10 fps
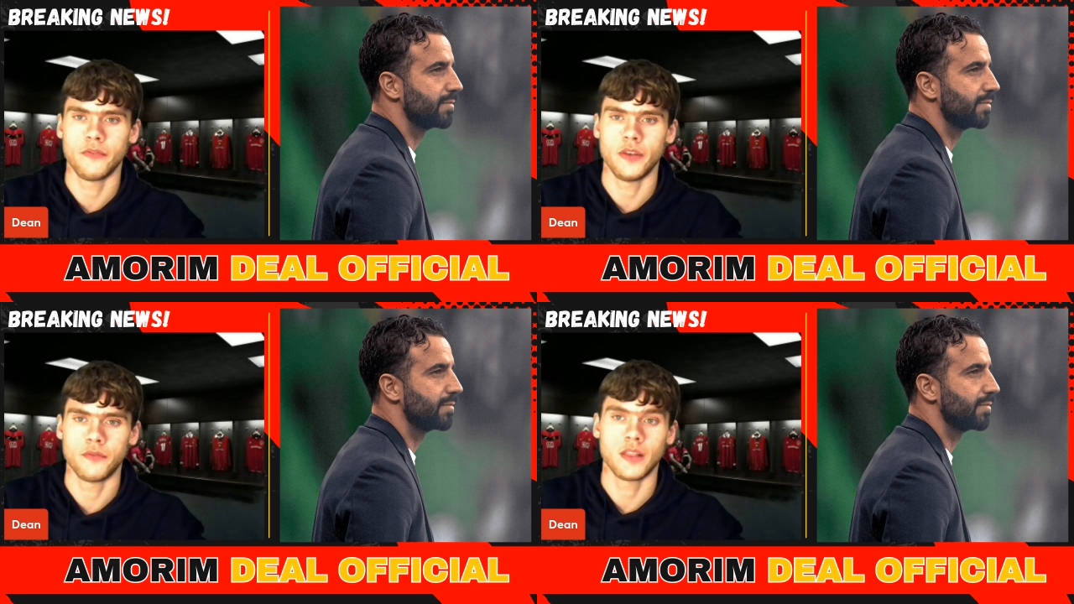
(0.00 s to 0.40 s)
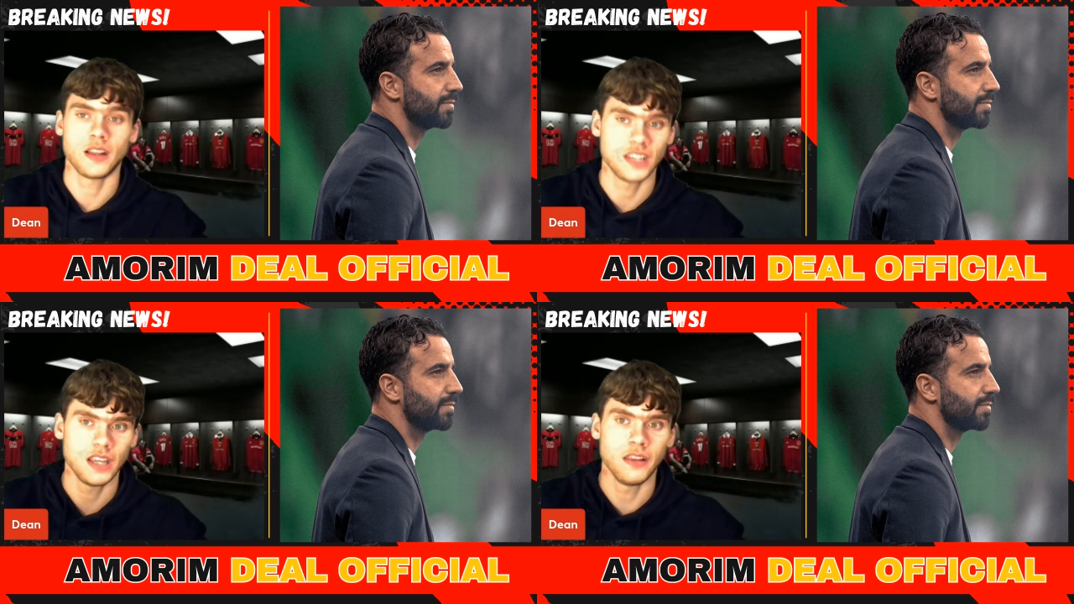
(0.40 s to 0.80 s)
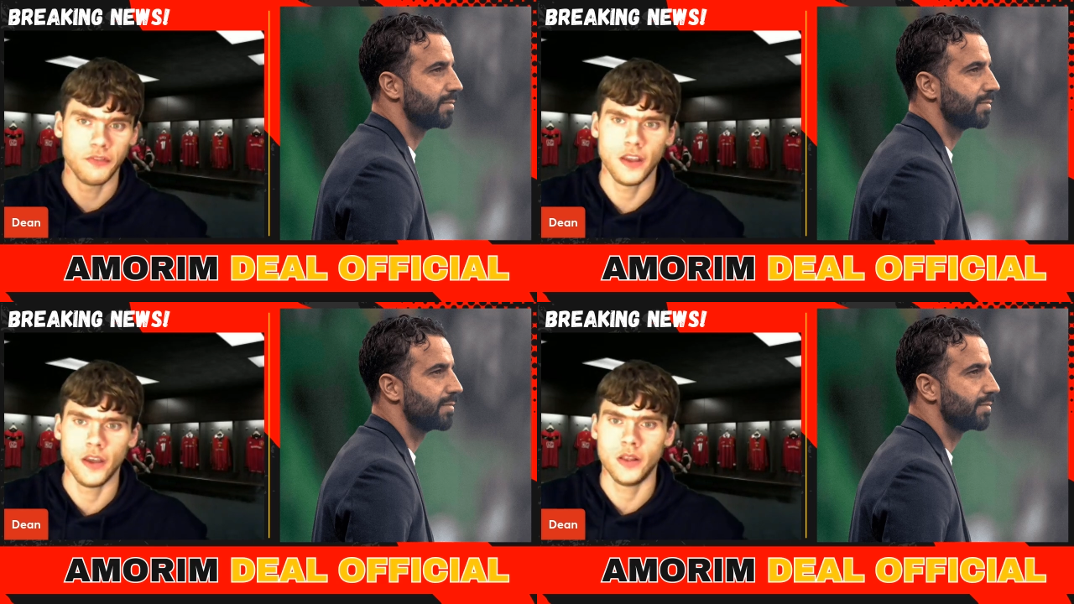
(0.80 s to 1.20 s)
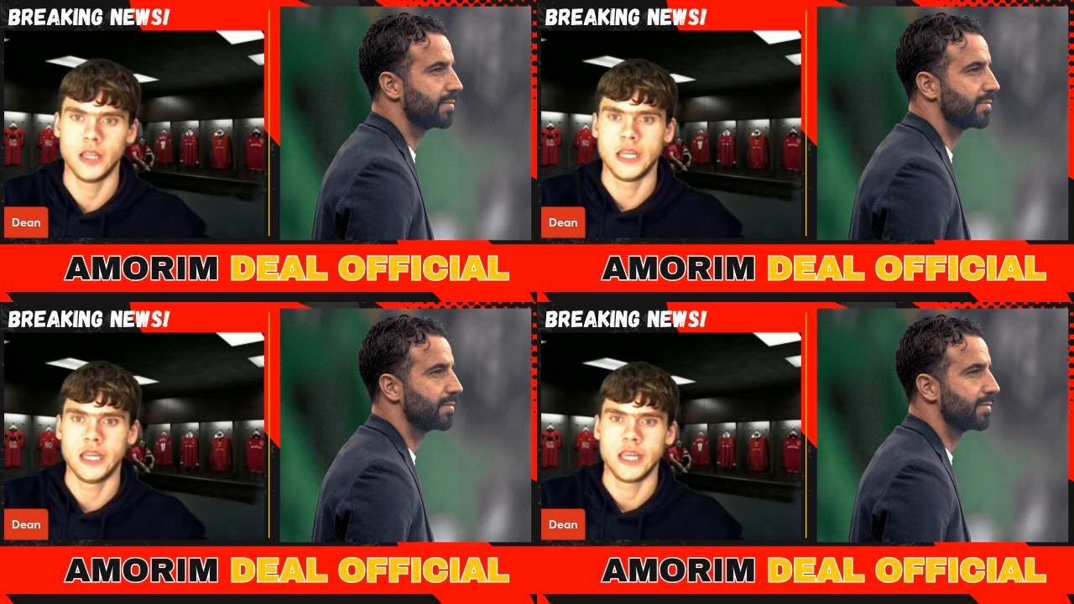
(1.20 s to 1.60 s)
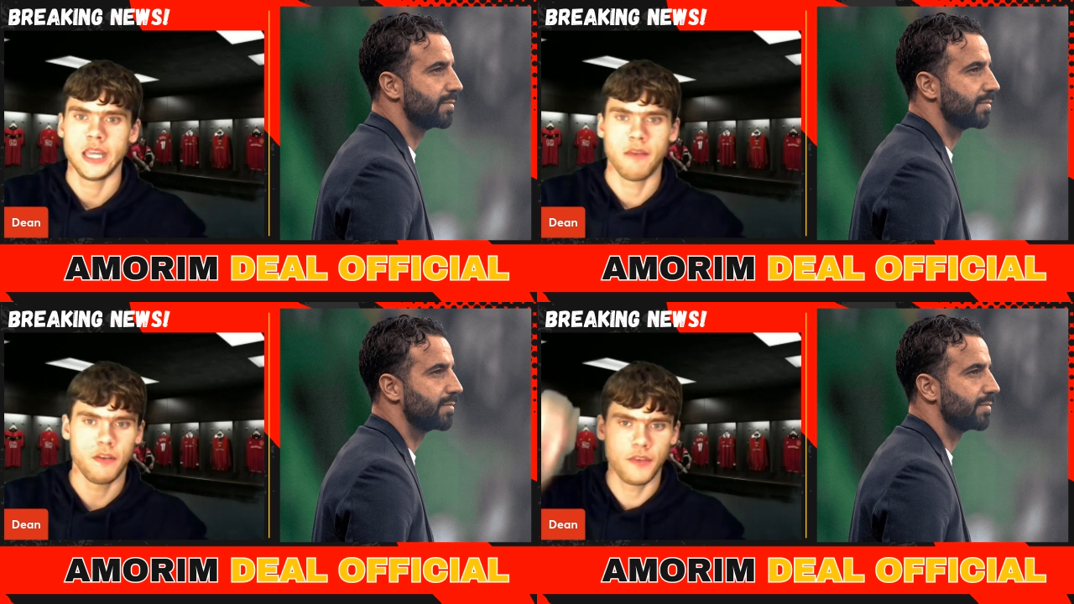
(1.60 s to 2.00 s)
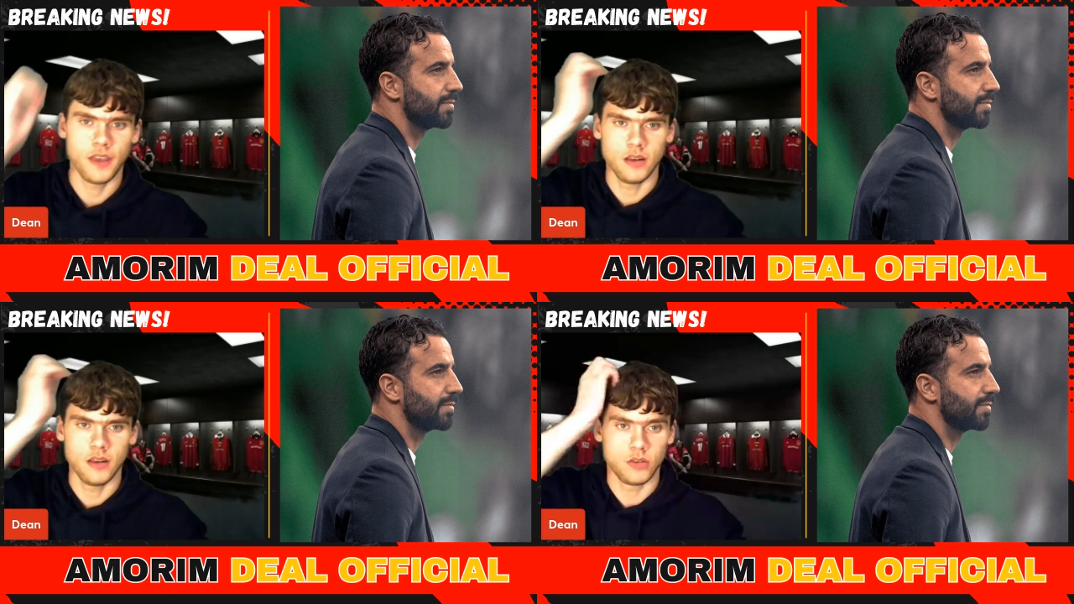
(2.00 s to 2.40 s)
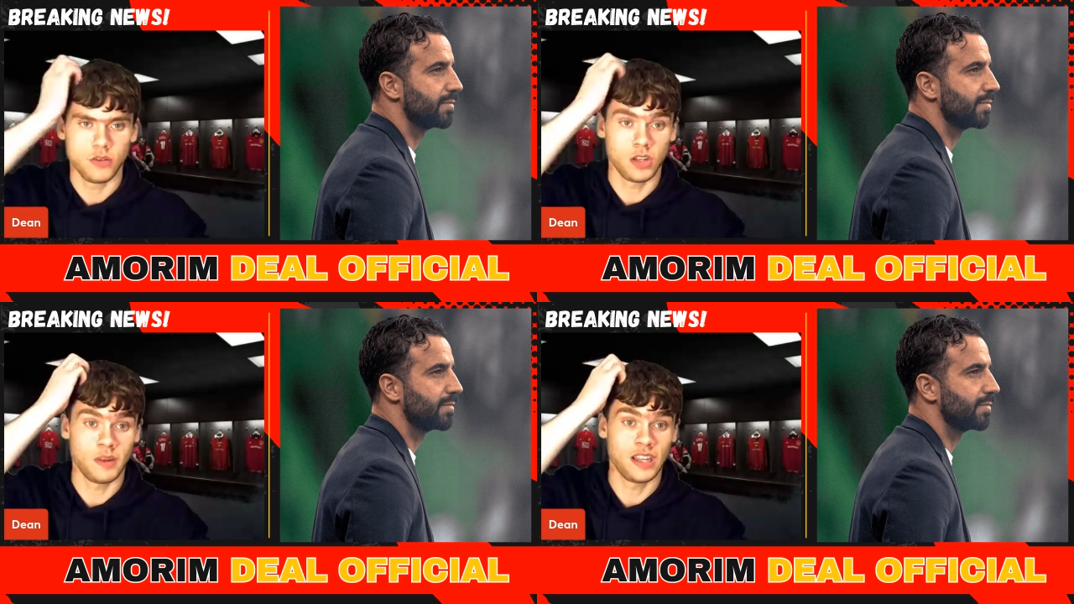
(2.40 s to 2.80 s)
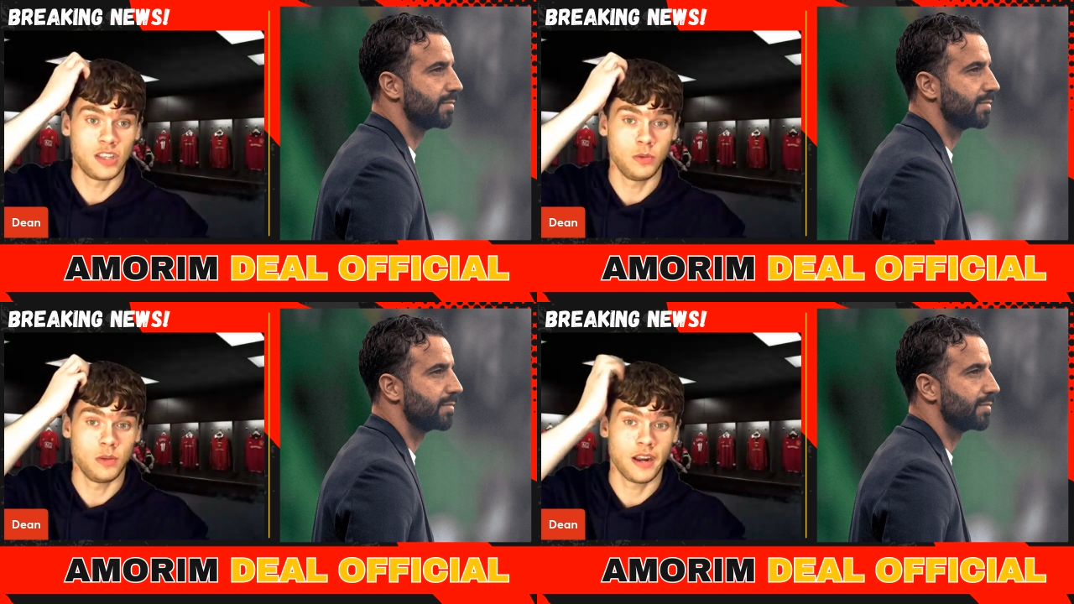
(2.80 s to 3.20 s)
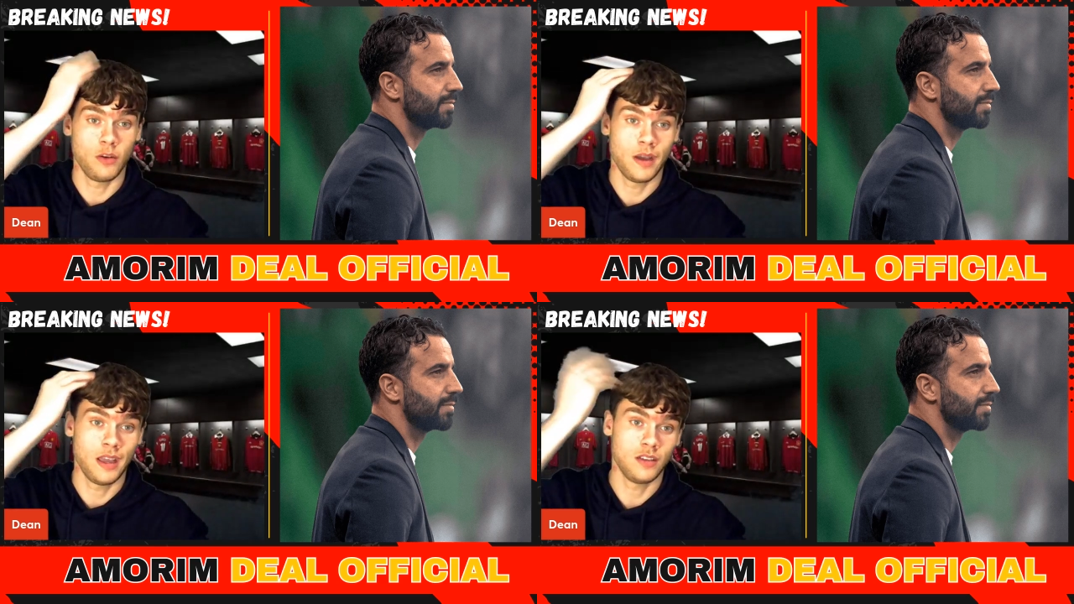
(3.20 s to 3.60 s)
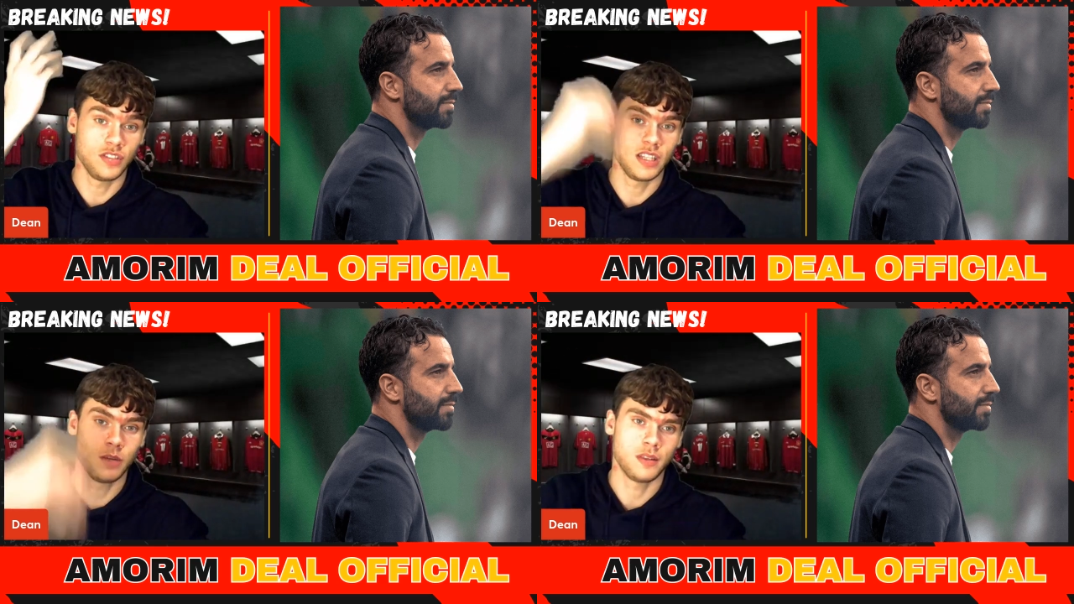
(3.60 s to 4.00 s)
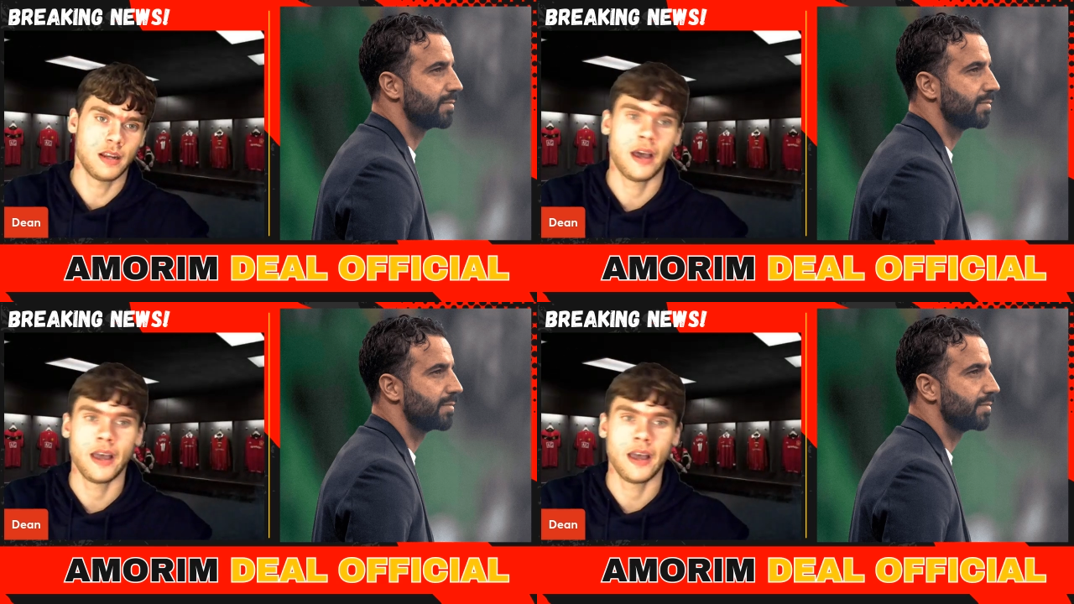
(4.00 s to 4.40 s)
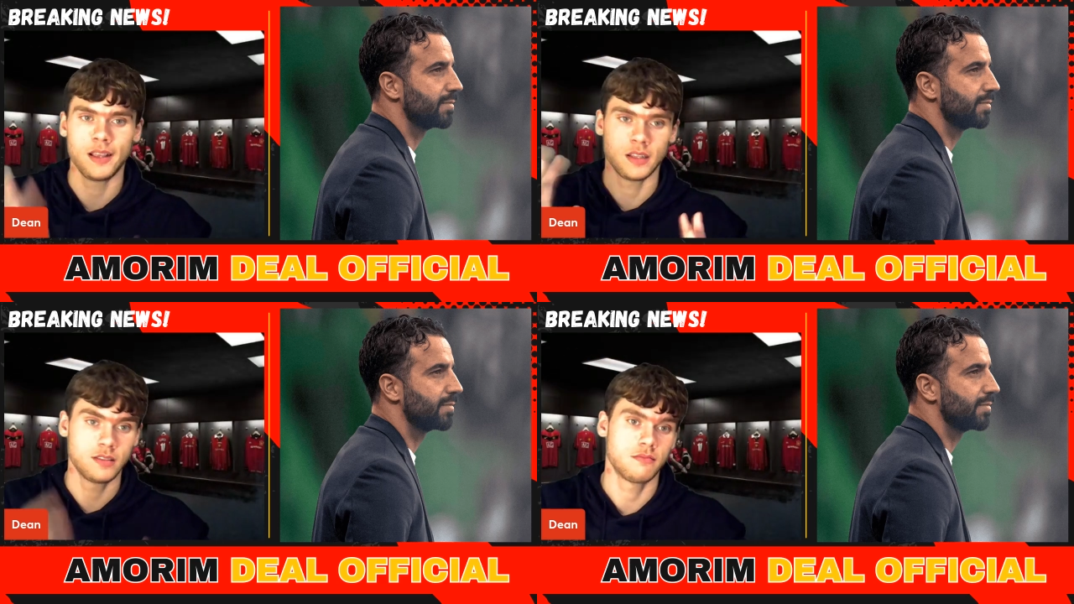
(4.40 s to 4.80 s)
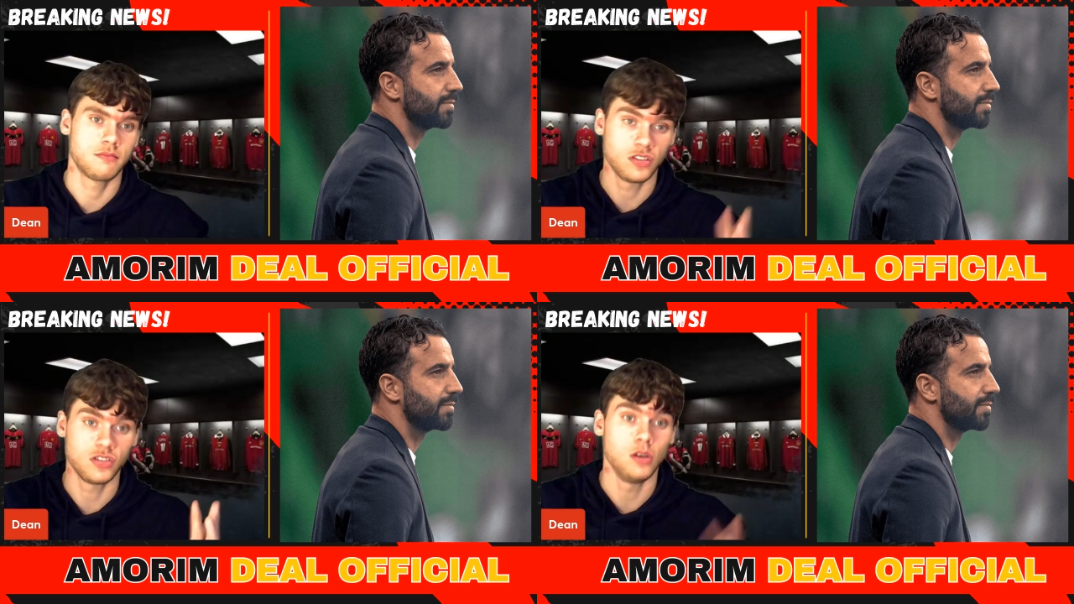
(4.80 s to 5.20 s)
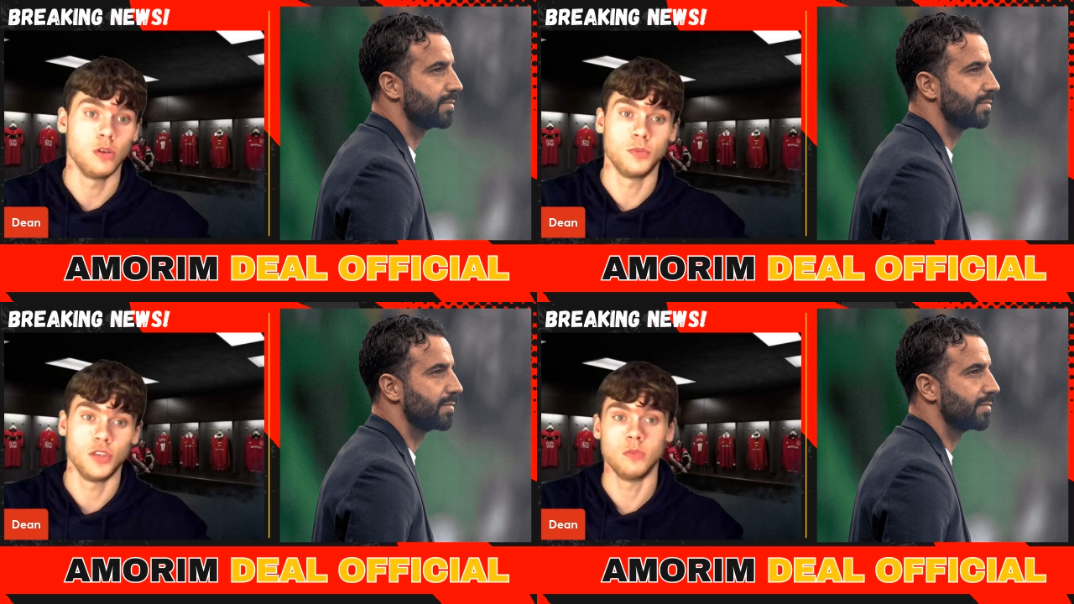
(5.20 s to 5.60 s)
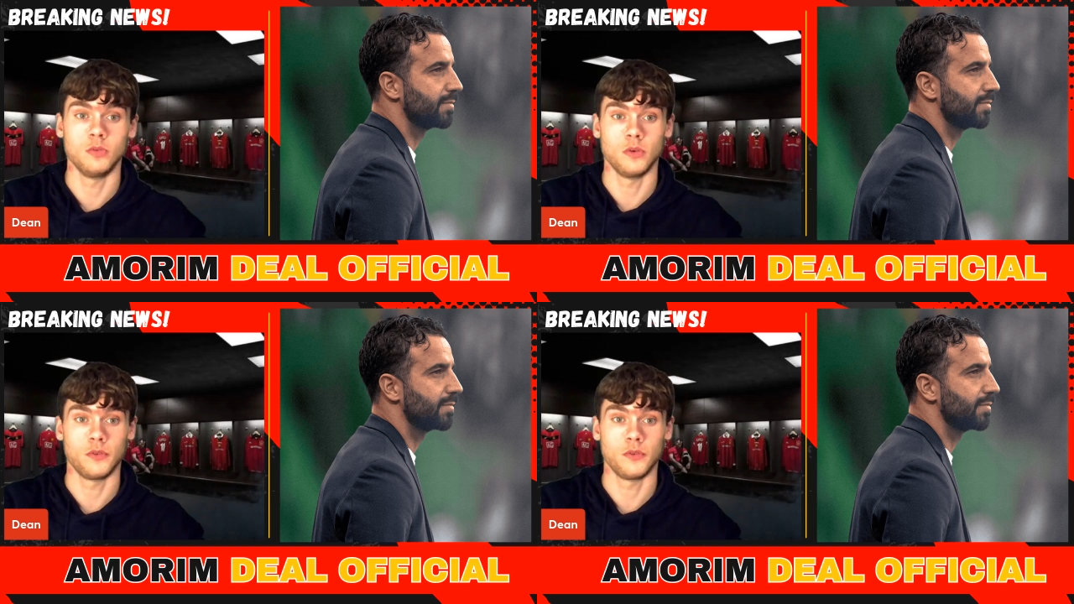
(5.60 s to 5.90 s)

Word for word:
Speaker 1: if that's how you feel. If you feel like, look, I don't want to get too carried away because you do with Ten Hag, that's totally up to you.